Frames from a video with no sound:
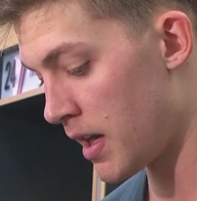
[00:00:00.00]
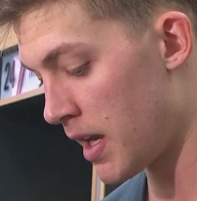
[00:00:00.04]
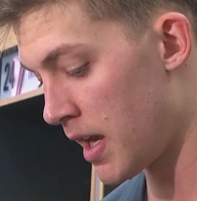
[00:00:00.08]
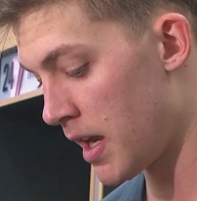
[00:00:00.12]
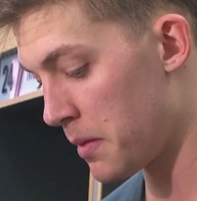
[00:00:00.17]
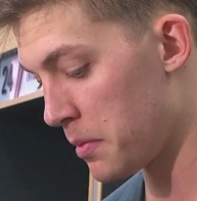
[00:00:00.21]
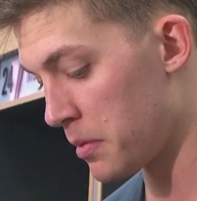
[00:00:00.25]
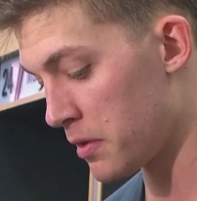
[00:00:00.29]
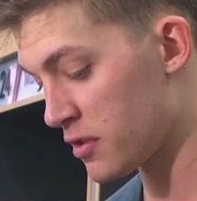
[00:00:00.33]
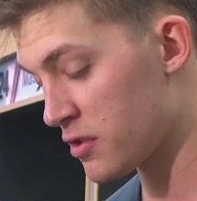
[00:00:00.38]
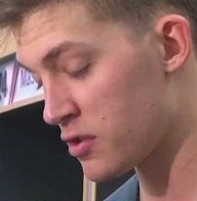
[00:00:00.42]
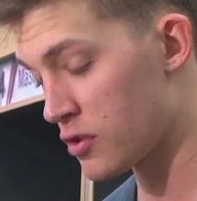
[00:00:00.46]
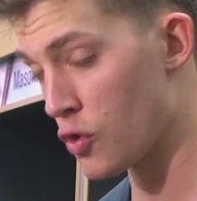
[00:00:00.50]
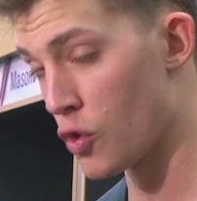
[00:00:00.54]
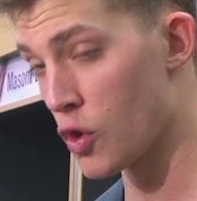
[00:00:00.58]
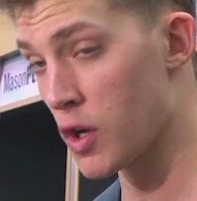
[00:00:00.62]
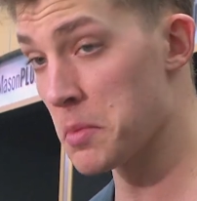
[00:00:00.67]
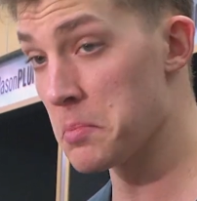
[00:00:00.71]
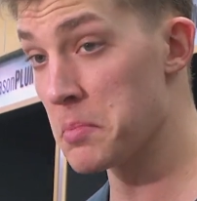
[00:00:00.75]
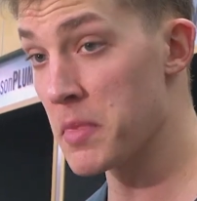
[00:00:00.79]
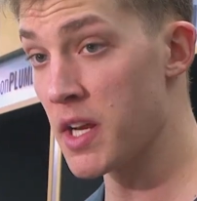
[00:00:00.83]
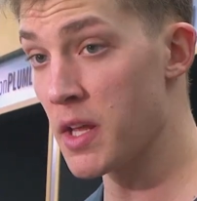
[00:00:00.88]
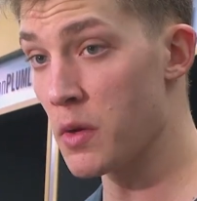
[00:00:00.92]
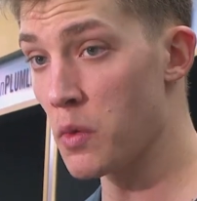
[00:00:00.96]
able to score
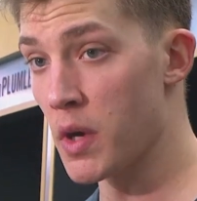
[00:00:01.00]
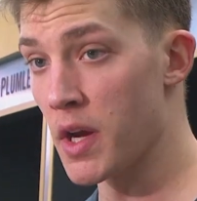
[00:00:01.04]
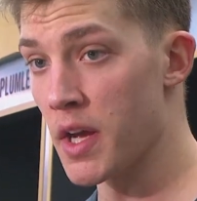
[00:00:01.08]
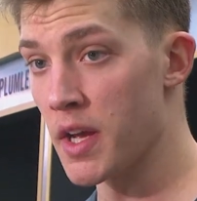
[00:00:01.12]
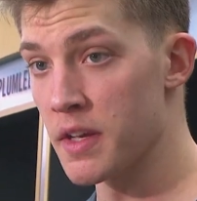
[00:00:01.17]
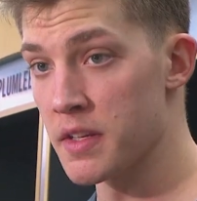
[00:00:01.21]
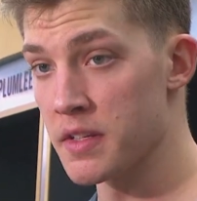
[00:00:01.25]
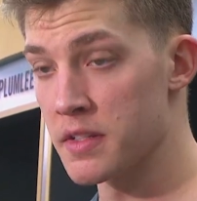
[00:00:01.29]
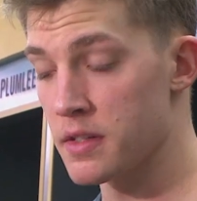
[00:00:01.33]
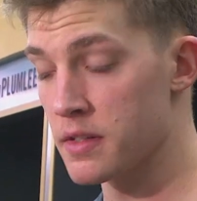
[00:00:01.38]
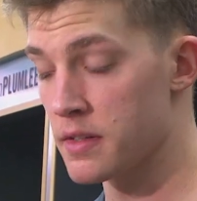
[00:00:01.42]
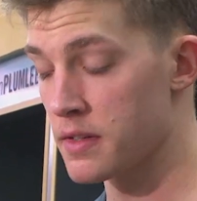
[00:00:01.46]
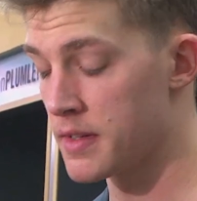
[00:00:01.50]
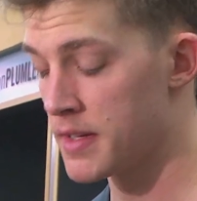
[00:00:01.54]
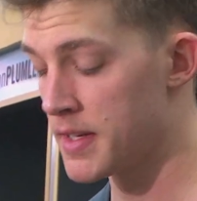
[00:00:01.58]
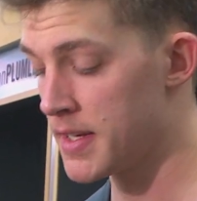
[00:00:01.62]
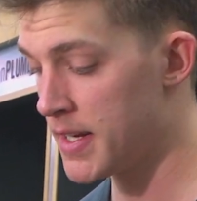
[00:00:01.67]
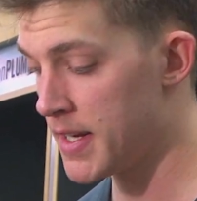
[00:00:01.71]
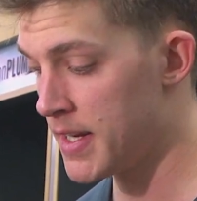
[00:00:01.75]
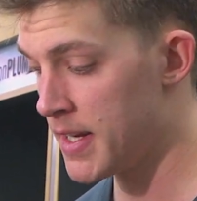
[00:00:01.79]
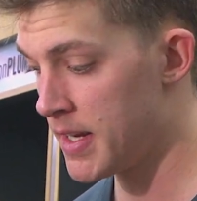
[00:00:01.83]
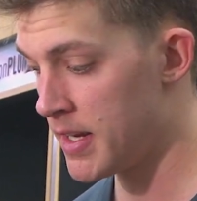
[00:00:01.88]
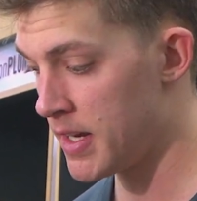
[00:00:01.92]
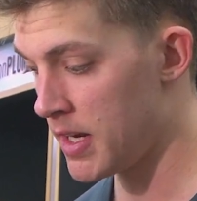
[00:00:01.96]
in many ways,
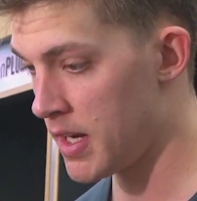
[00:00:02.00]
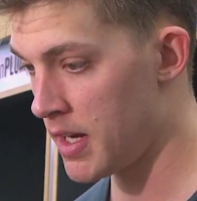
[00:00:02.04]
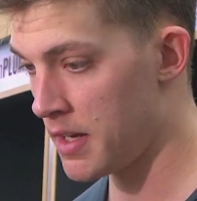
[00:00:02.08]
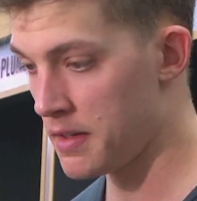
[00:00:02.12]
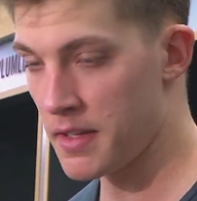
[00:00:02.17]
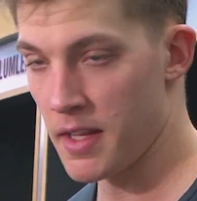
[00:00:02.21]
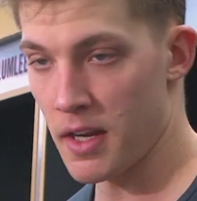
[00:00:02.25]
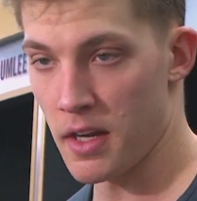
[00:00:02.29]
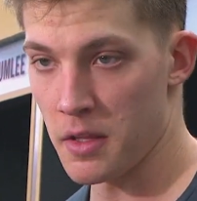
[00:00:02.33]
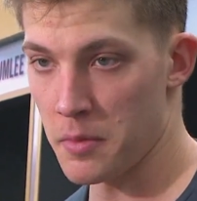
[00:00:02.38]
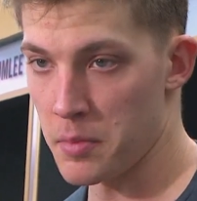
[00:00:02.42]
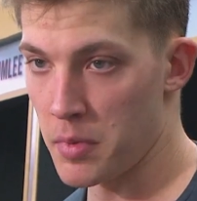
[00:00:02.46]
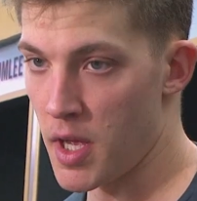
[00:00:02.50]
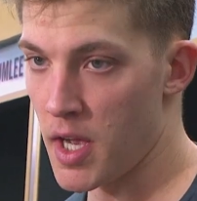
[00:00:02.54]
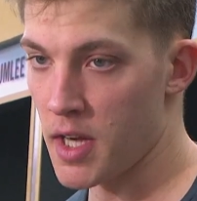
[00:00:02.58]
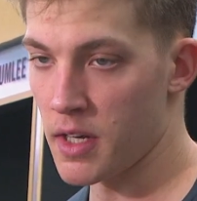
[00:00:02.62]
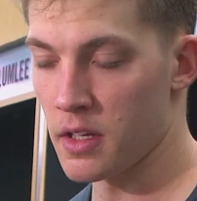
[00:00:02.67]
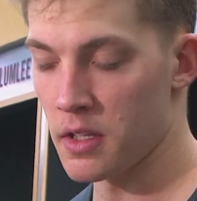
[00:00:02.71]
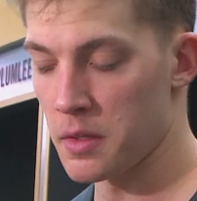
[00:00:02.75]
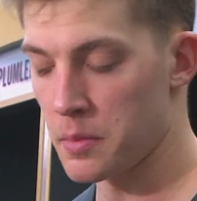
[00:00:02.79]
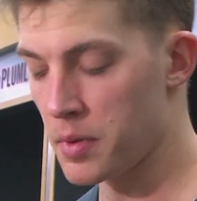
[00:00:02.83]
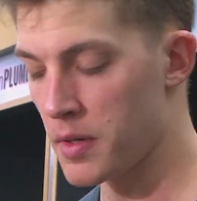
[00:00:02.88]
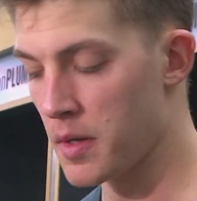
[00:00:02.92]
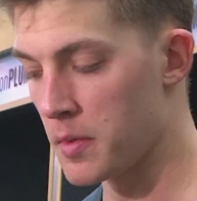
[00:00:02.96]
down the
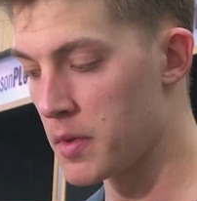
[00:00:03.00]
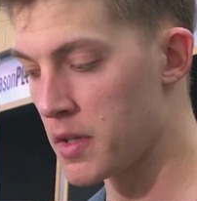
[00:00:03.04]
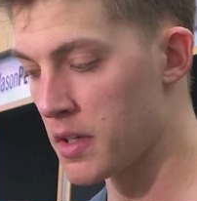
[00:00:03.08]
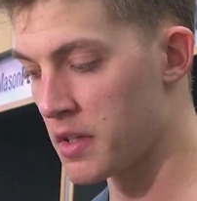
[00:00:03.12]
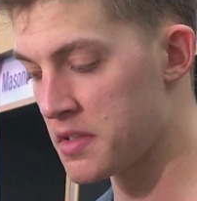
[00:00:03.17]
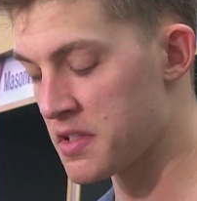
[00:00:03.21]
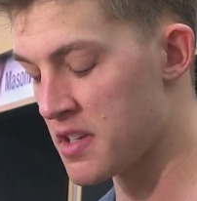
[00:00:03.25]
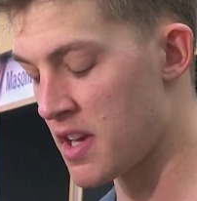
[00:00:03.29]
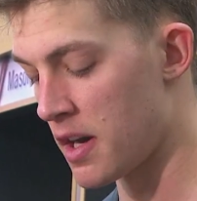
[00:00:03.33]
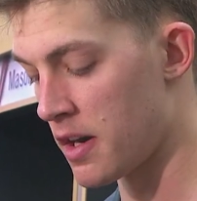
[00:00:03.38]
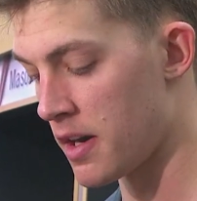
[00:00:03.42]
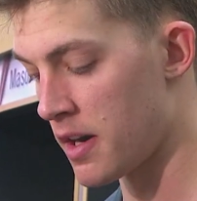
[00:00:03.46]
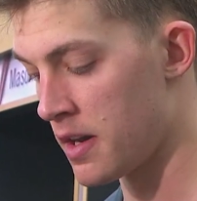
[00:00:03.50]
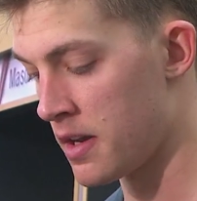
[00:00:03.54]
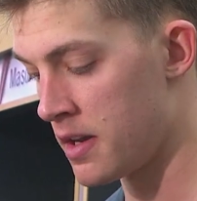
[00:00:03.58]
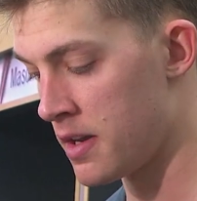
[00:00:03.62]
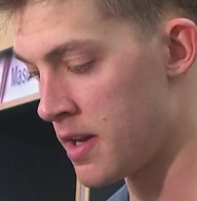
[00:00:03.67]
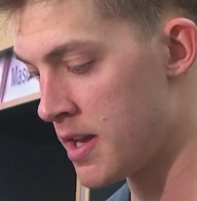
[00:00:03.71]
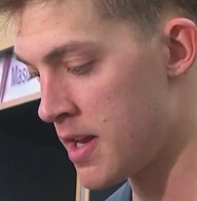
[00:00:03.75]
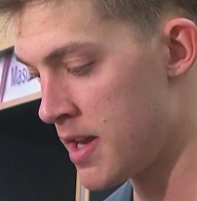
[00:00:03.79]
block, on the perimeter, et cetera.